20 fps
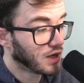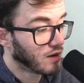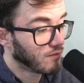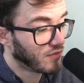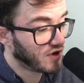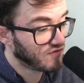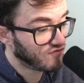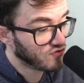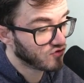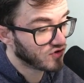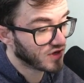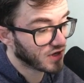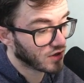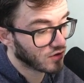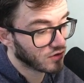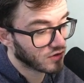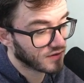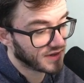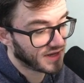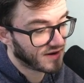But if you take a
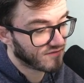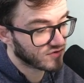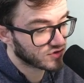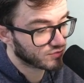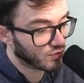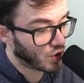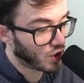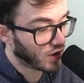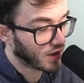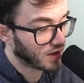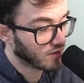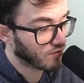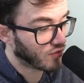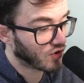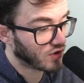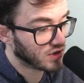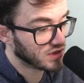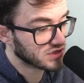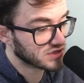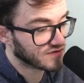look at the average market
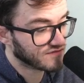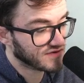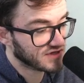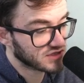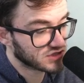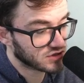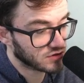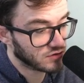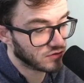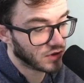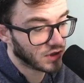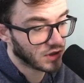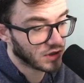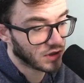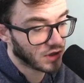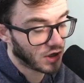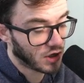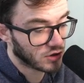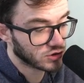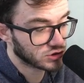price of this, so
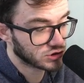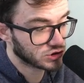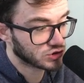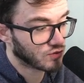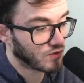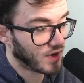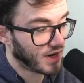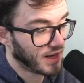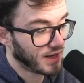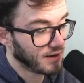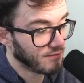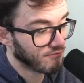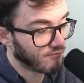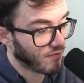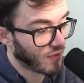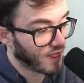120,